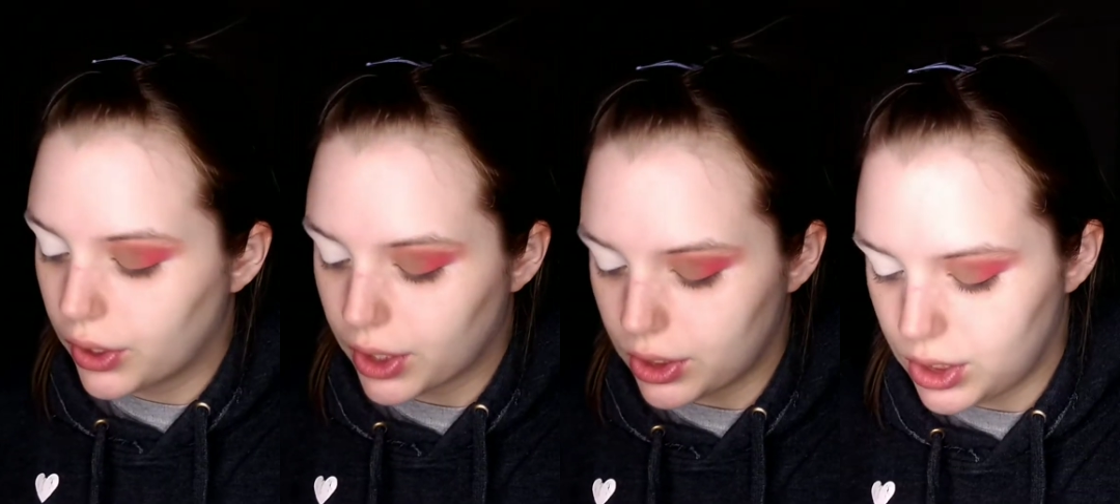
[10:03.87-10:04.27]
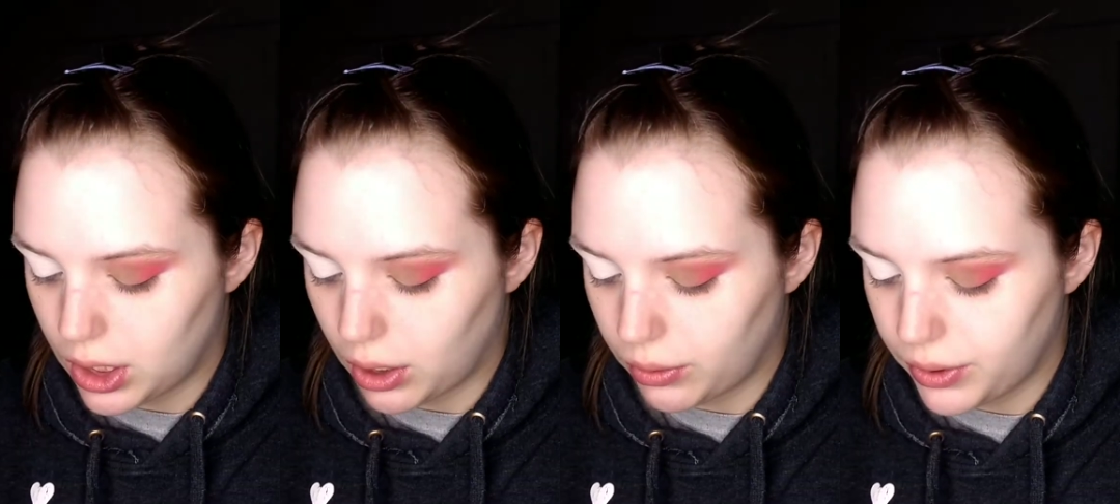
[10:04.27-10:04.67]
Because, you
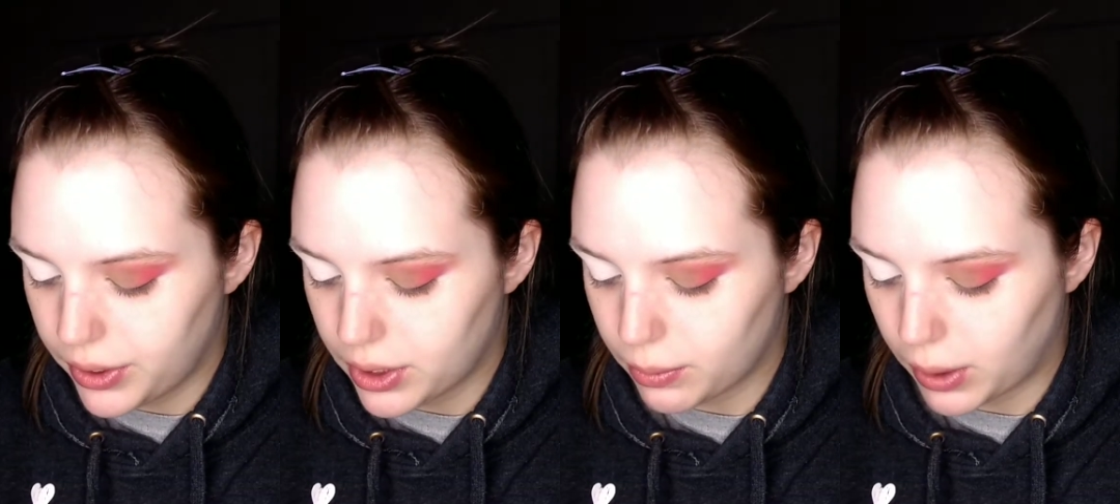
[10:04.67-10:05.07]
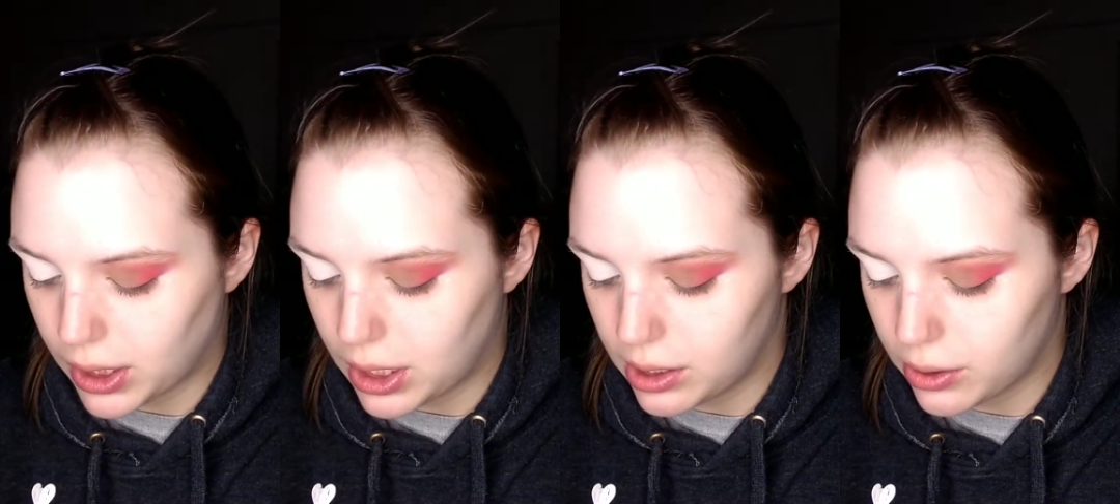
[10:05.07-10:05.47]
know, it's where
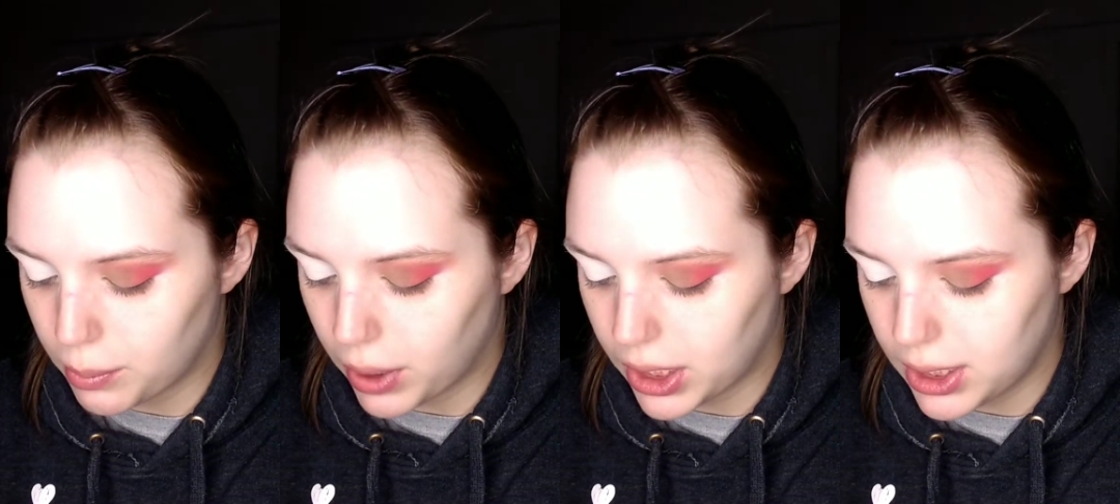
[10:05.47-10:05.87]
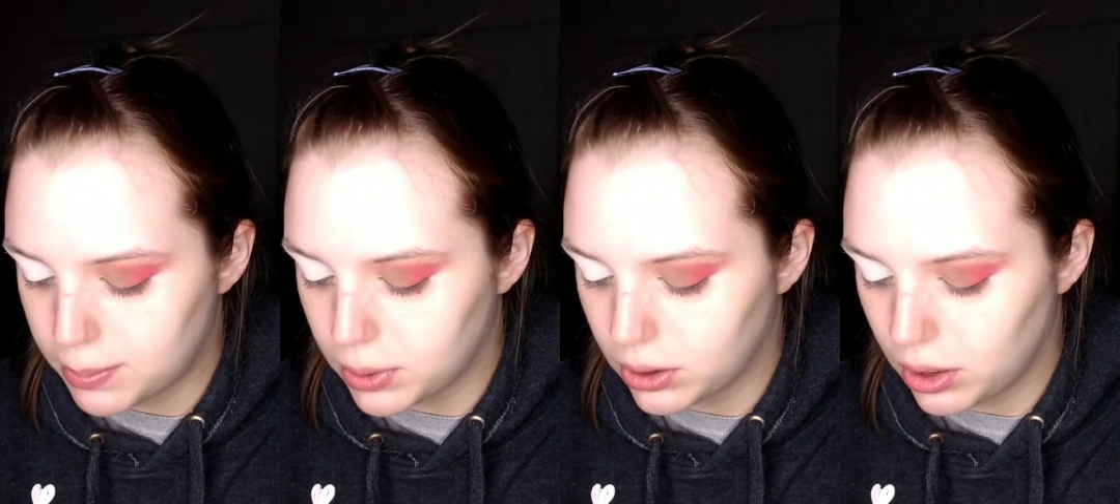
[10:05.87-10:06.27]
the little buggies
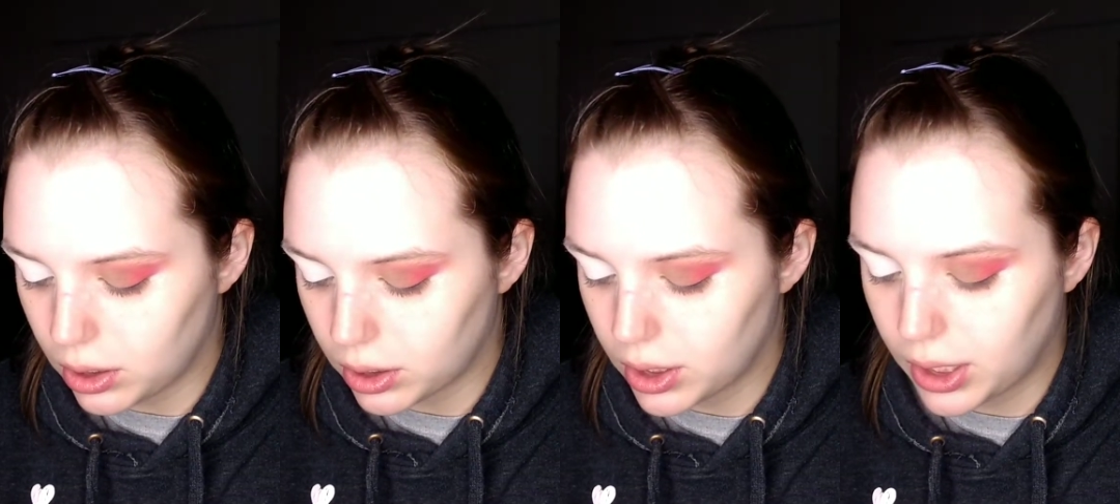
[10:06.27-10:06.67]
belong.